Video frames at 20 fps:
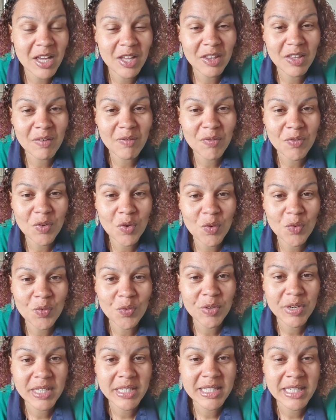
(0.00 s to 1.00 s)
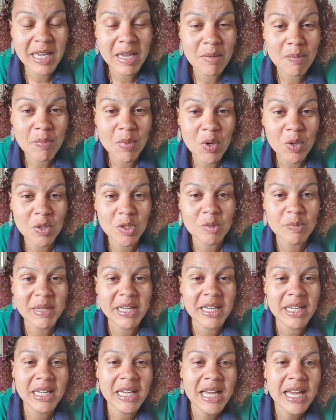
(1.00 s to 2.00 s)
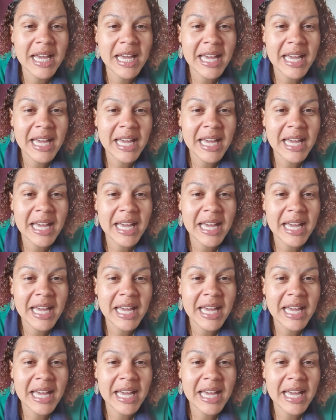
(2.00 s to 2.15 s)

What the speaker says: then feel free to inbox me.